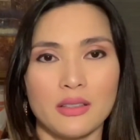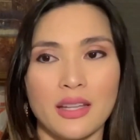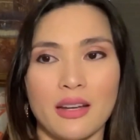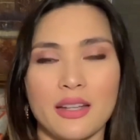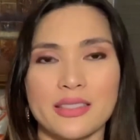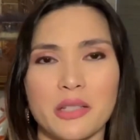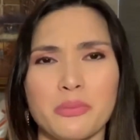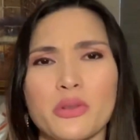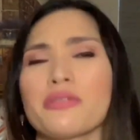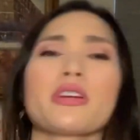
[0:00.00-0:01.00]
Yeah, I say
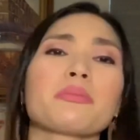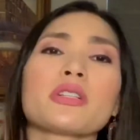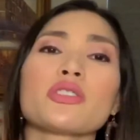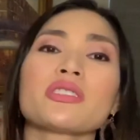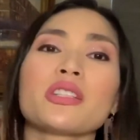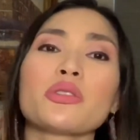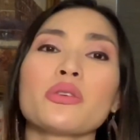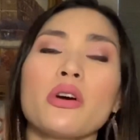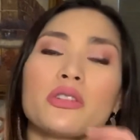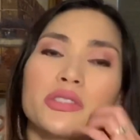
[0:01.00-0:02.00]
Perfect because they
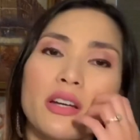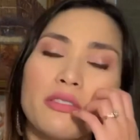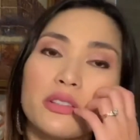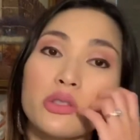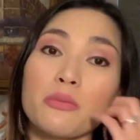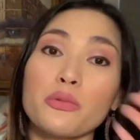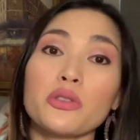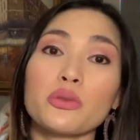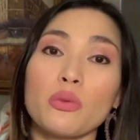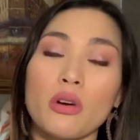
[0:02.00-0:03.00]
do also have a Tom
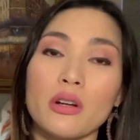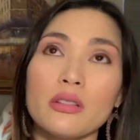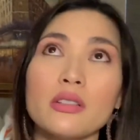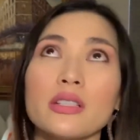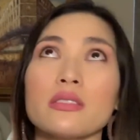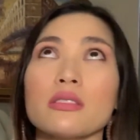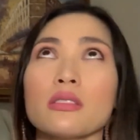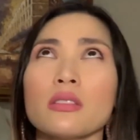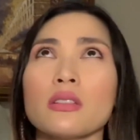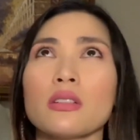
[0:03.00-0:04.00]
Ford Noir and
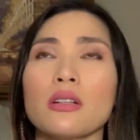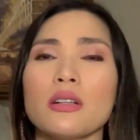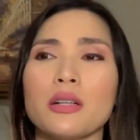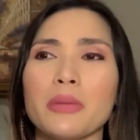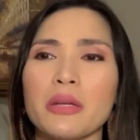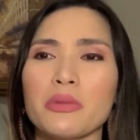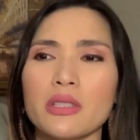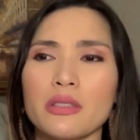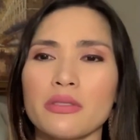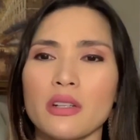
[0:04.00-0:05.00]
I
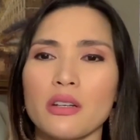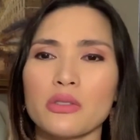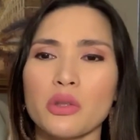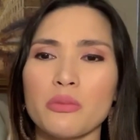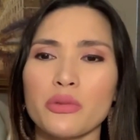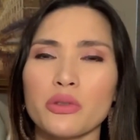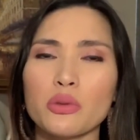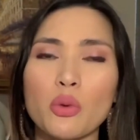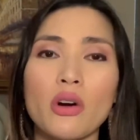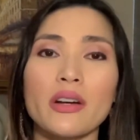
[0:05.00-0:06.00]
believe Tom Ford
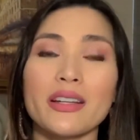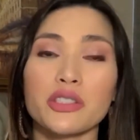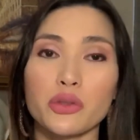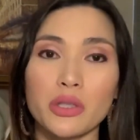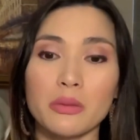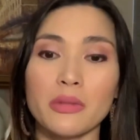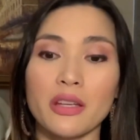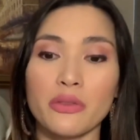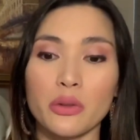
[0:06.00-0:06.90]
Noir Extreme, and